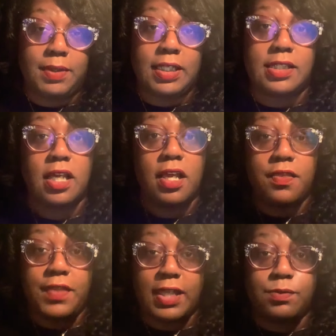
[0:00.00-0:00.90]
because
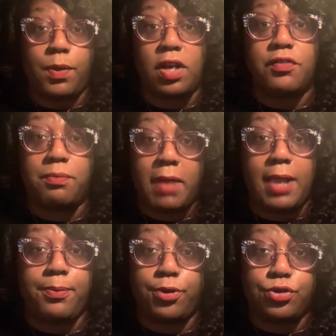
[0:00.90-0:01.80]
that's part of my
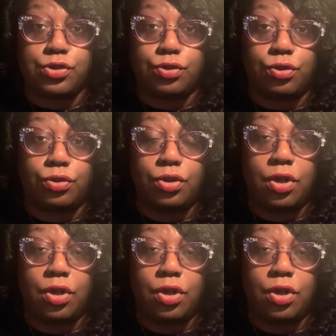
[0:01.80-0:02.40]
personal